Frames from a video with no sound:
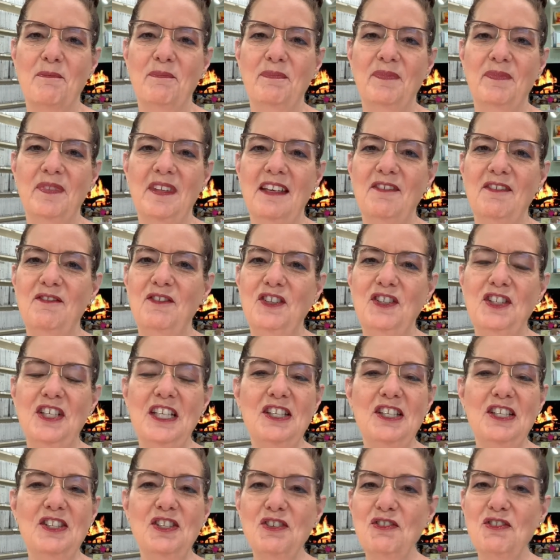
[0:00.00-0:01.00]
if you
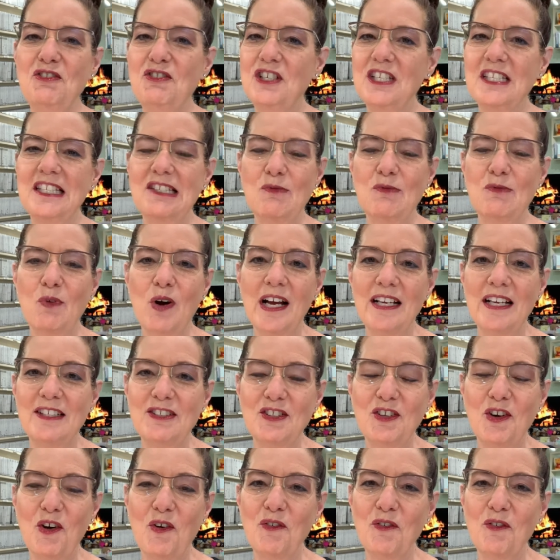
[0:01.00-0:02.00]
need to, just watch
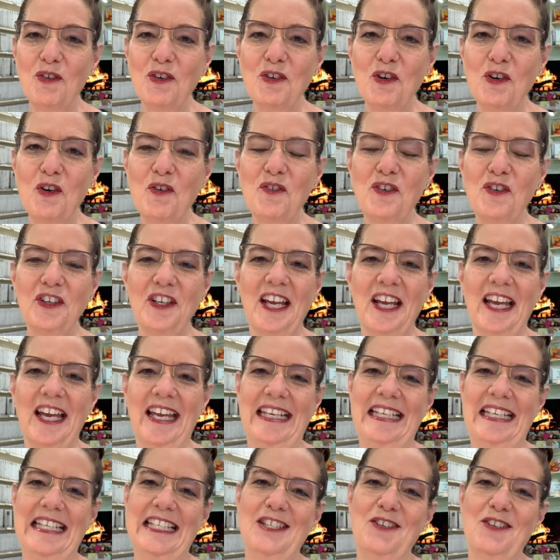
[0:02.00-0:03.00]
it over and over again.
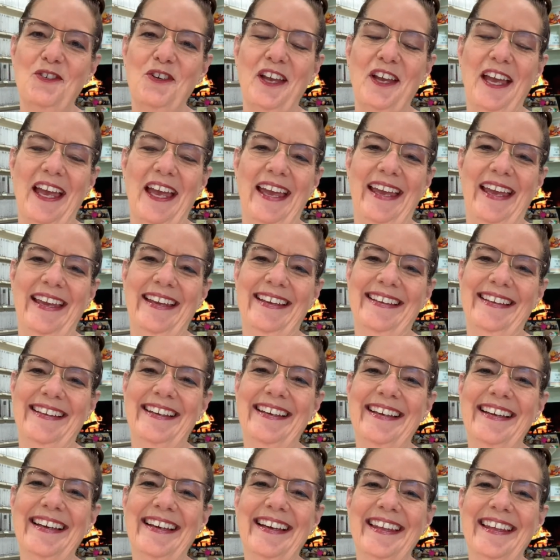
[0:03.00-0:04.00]
It's okay.
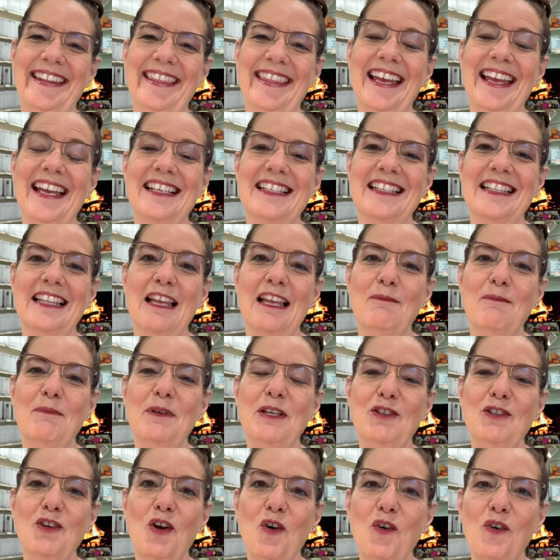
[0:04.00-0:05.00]
Thanks. Let me
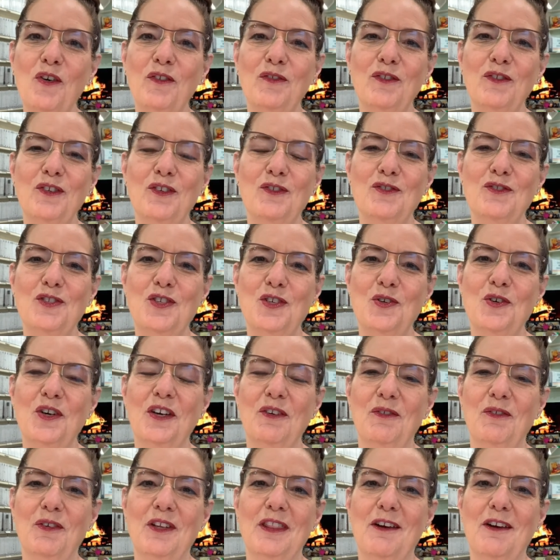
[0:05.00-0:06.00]
know if you do it
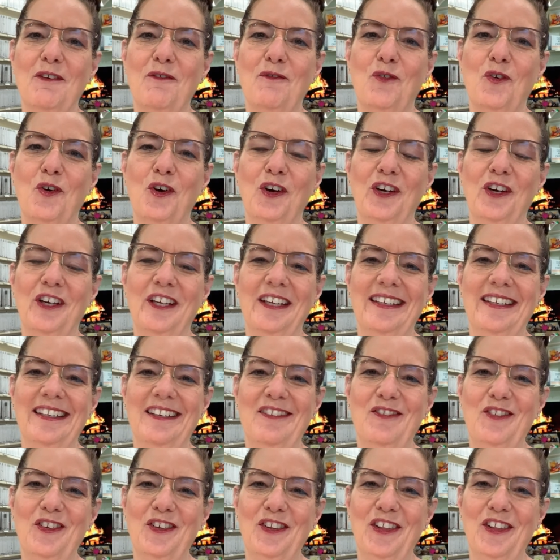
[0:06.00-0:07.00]
with a fork and
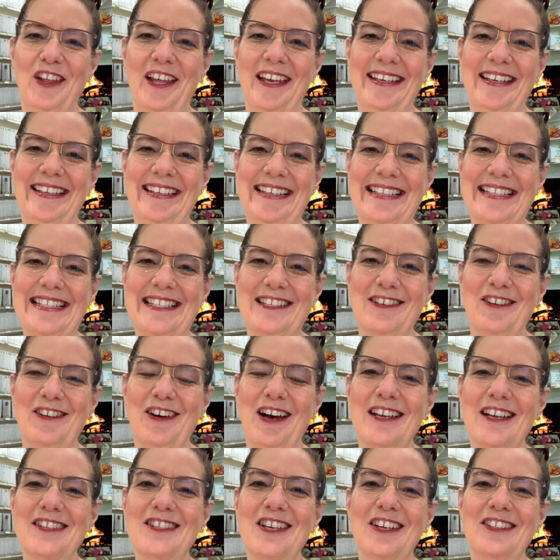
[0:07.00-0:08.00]
if you like it. So
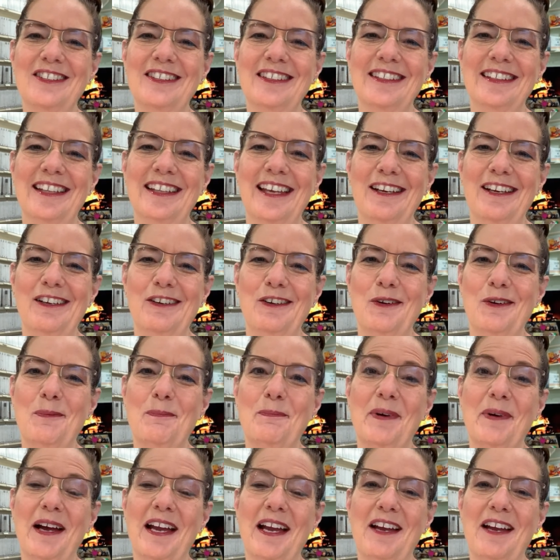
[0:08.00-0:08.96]
I'll talk to you later. Bye,